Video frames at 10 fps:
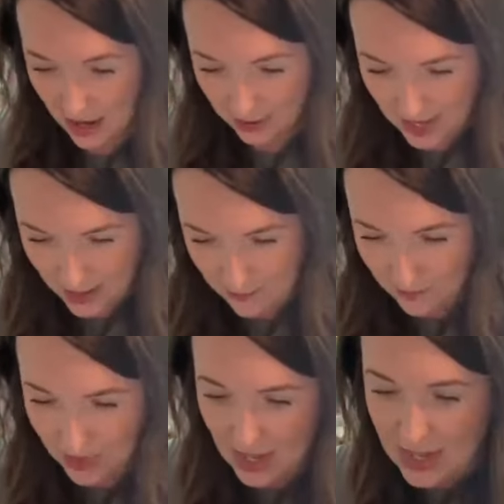Okay.
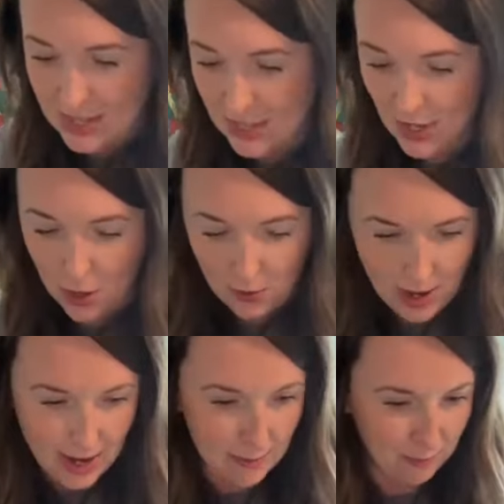So,
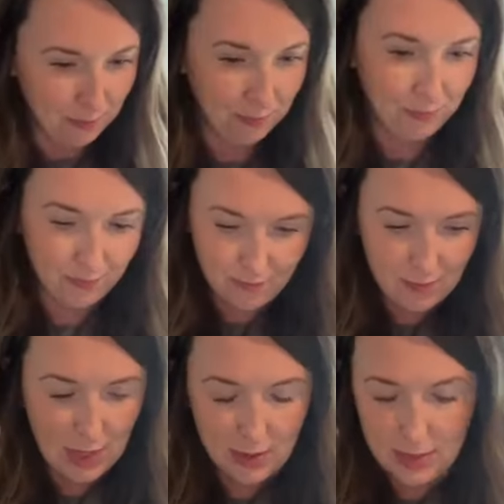
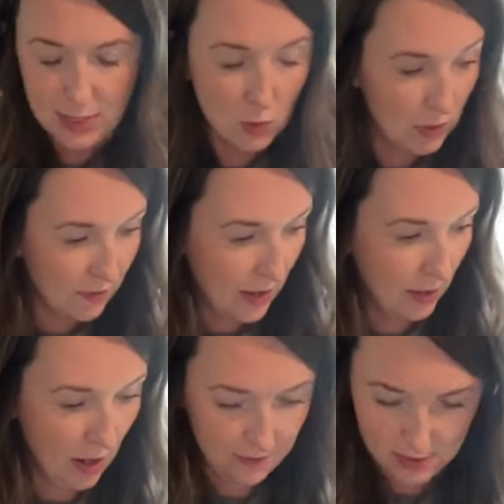this one fell
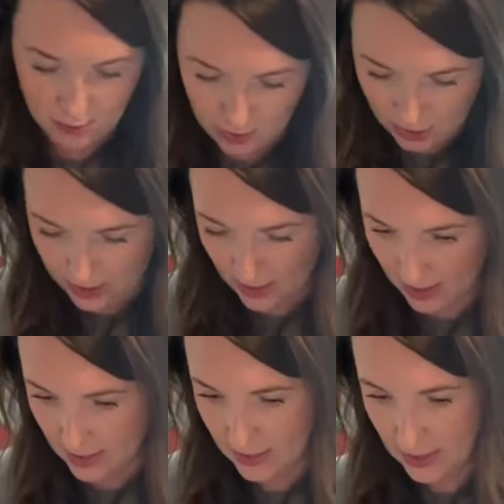off, so we'll just set
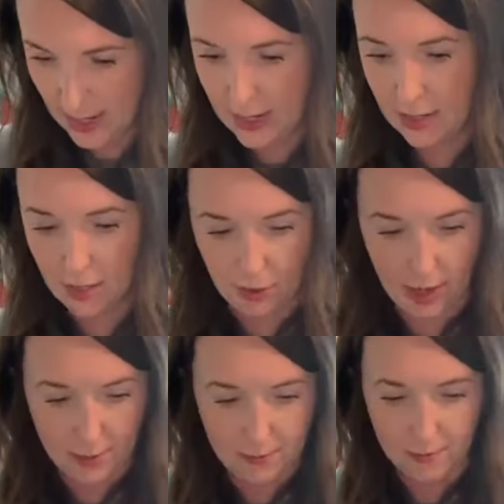that aside.
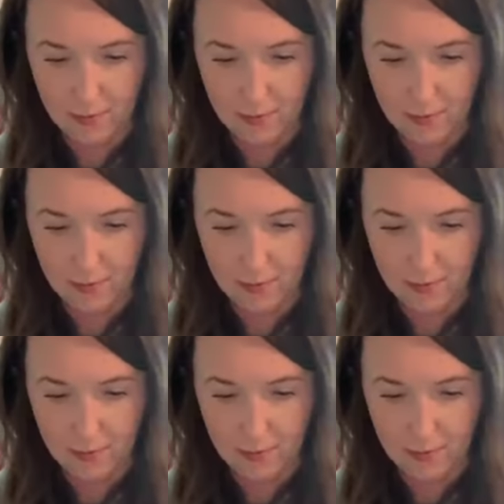Okay.